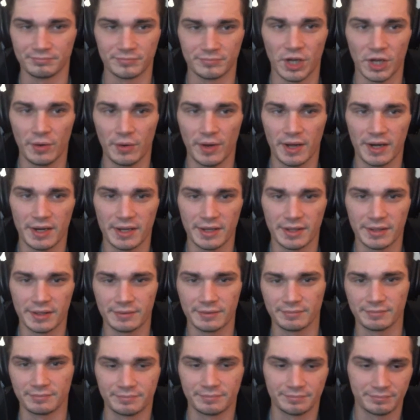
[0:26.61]
no editing,
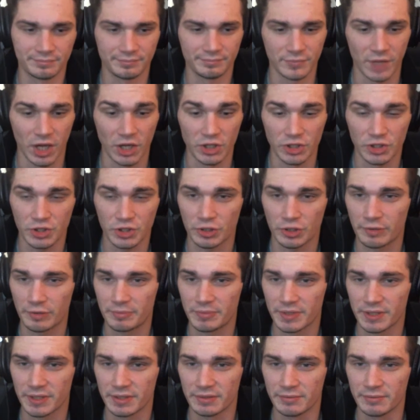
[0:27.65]

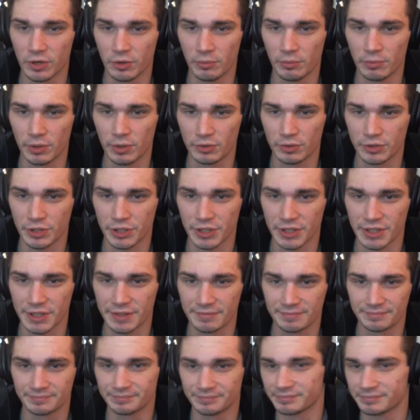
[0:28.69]
unscripted, no bullshit.
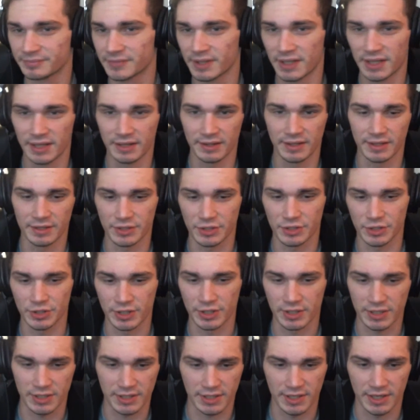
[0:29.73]
This is
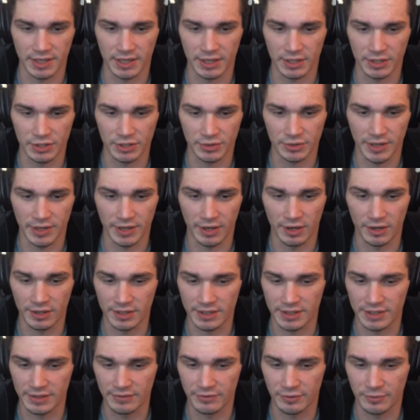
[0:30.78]
just straight
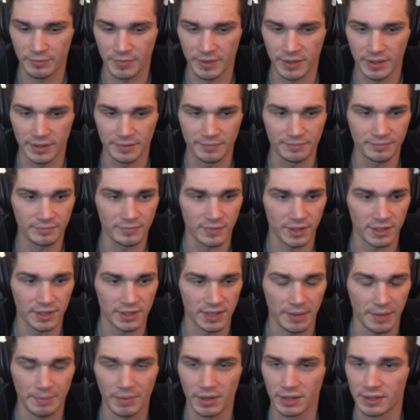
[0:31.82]
honesty from me, because
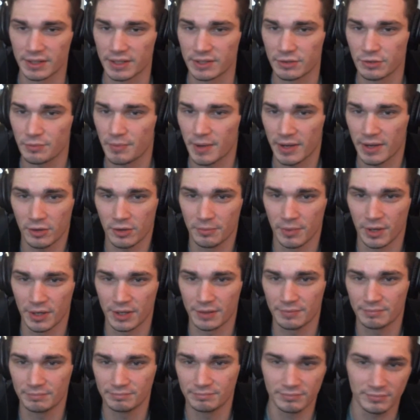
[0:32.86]
I bought these with my own
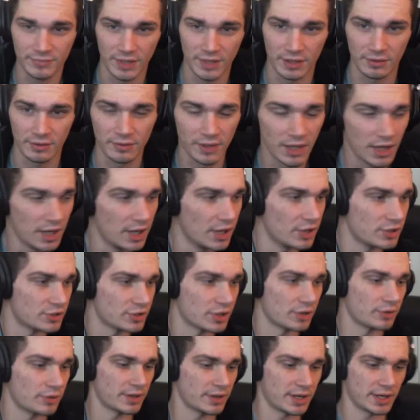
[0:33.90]
money, you know.
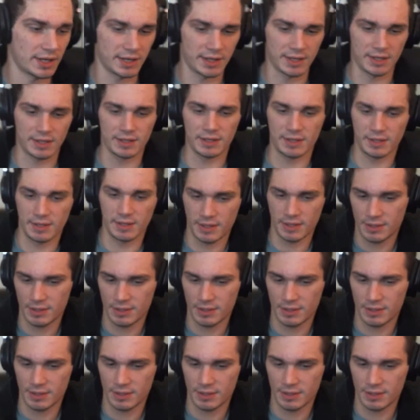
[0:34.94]
So,